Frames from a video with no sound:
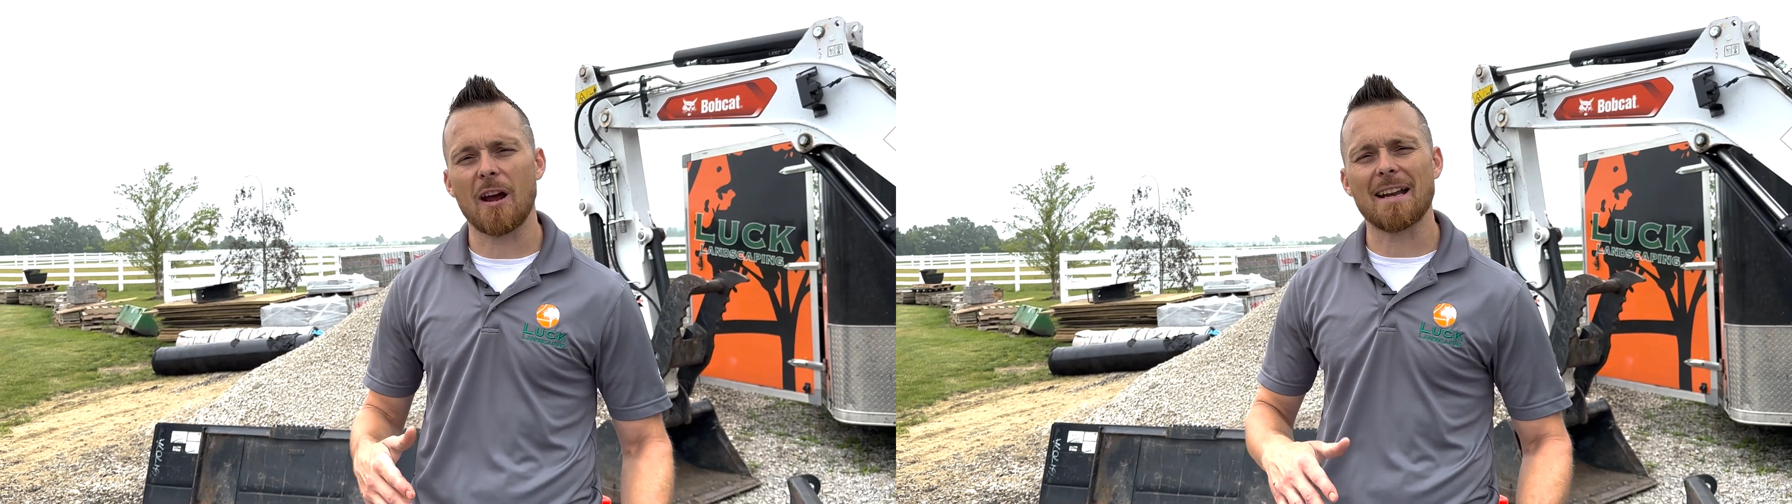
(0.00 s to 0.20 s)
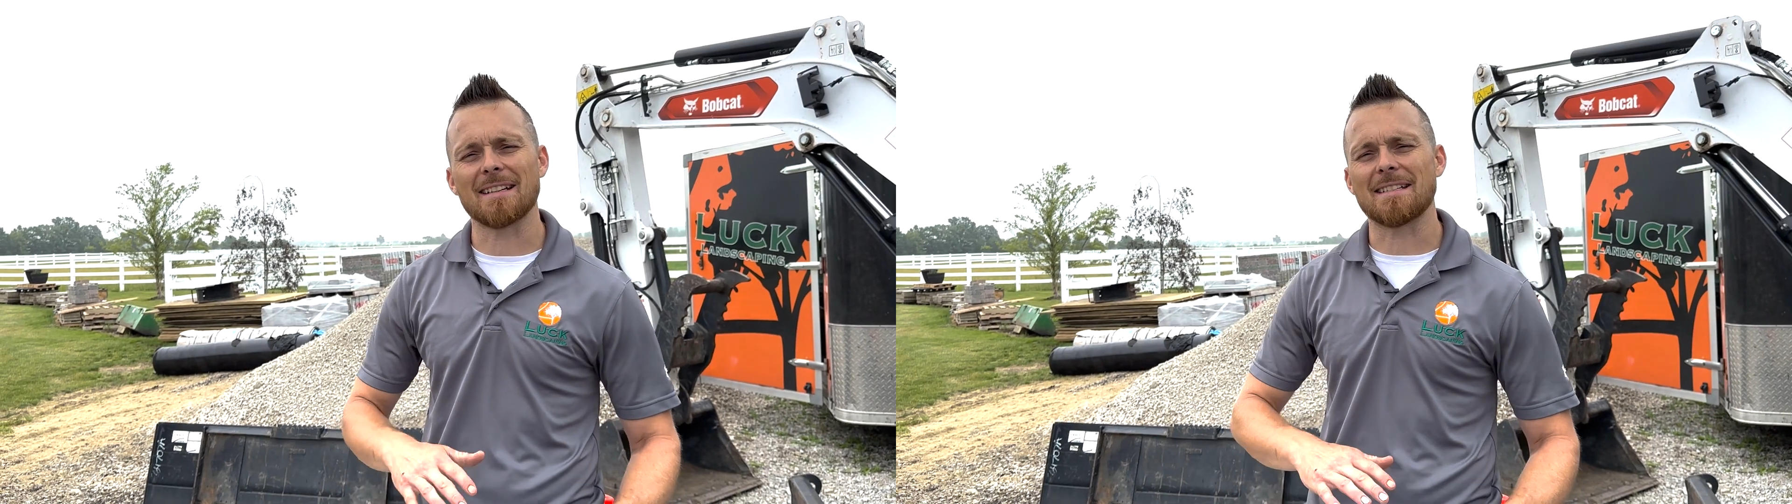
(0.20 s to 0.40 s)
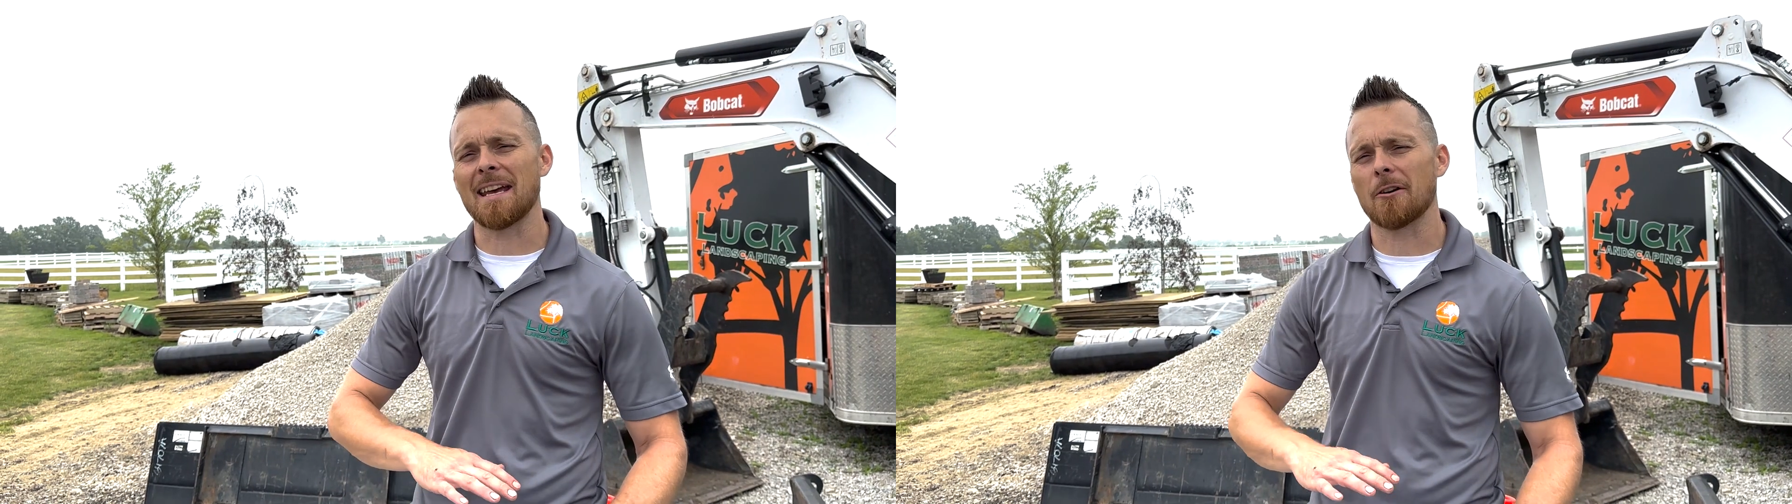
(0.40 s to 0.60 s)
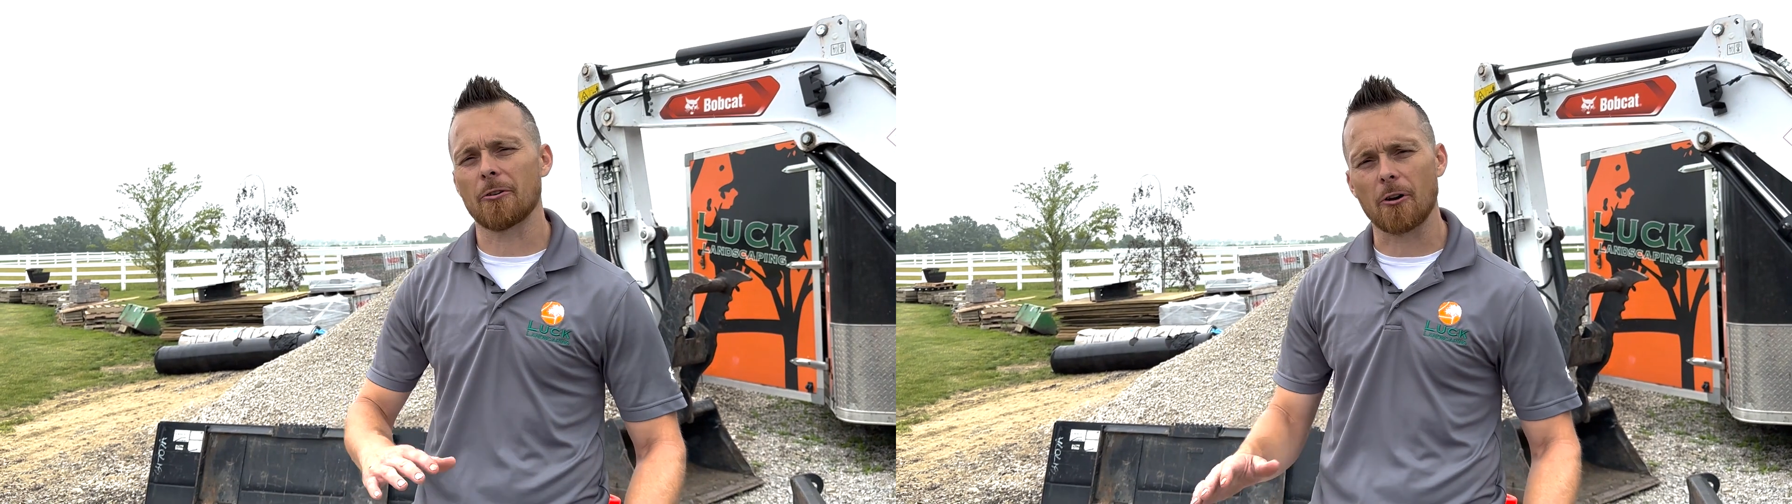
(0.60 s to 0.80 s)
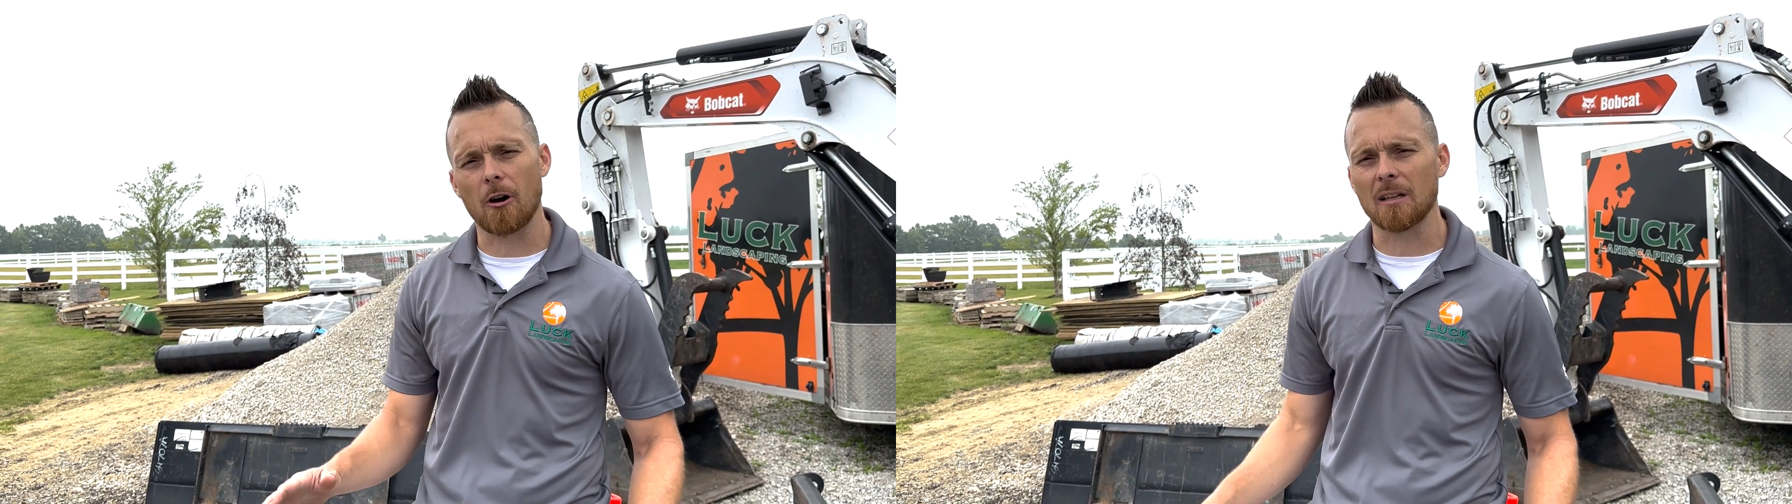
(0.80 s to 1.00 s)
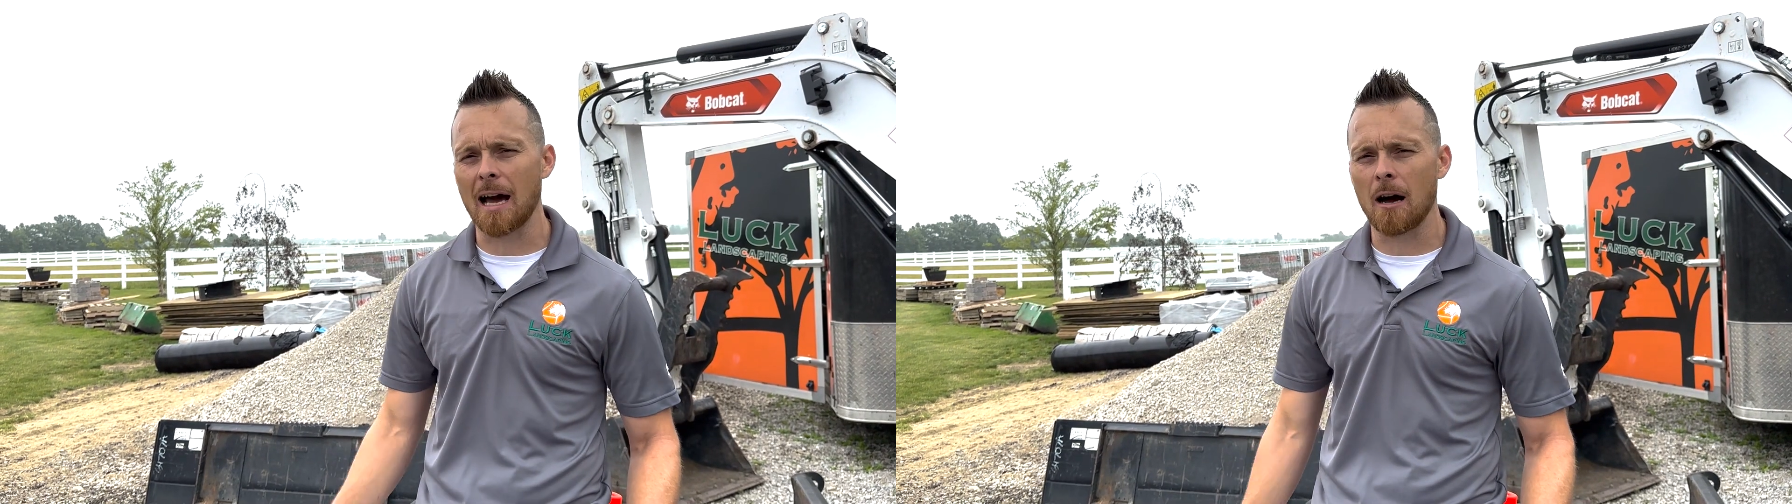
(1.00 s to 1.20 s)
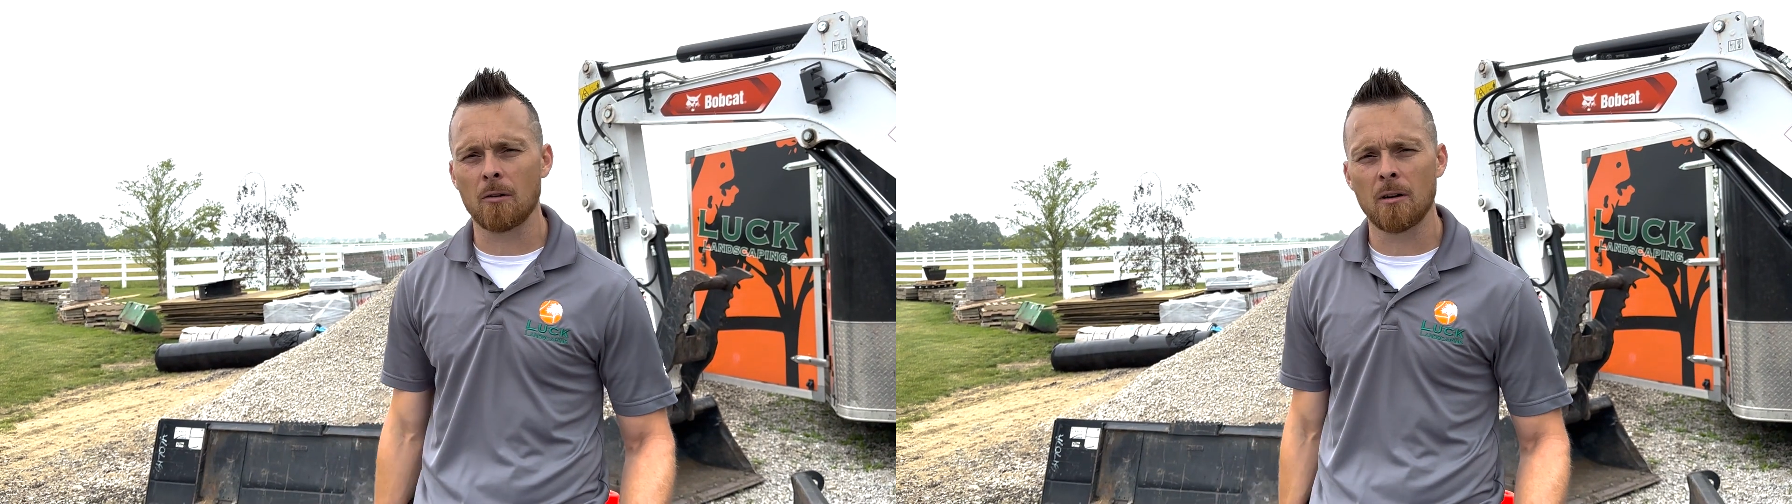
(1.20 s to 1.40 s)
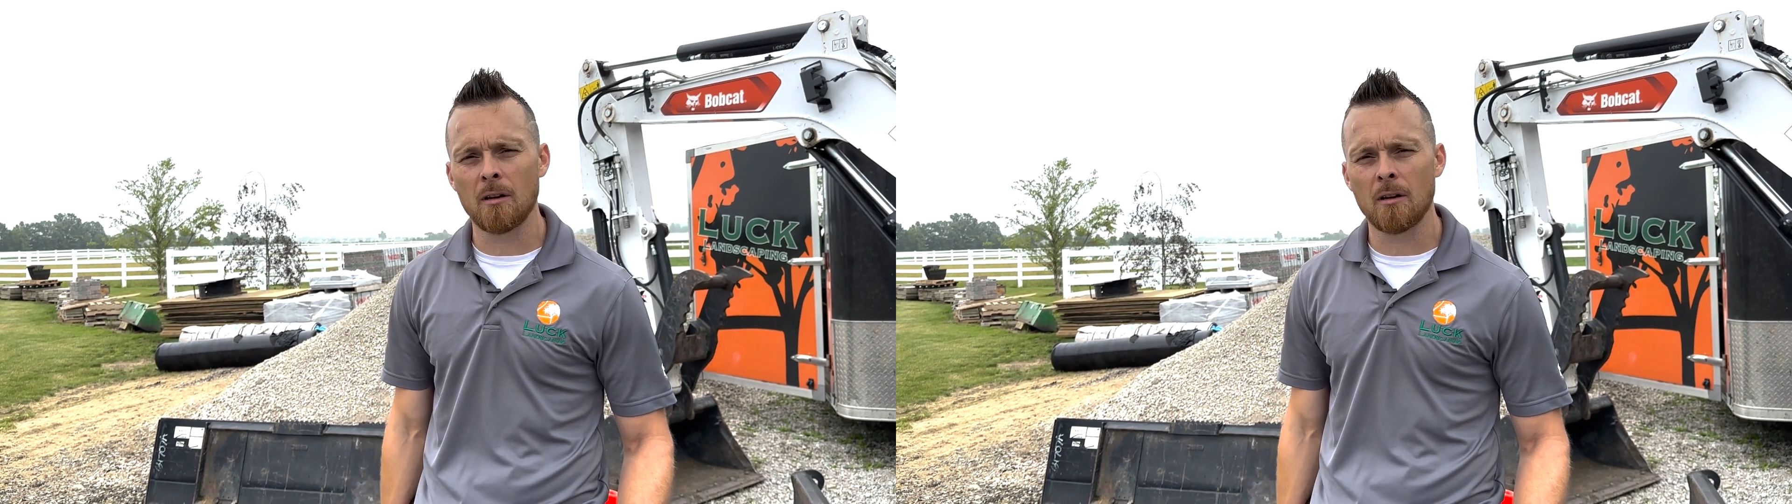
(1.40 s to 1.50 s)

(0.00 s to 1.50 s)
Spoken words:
had to tear it all out,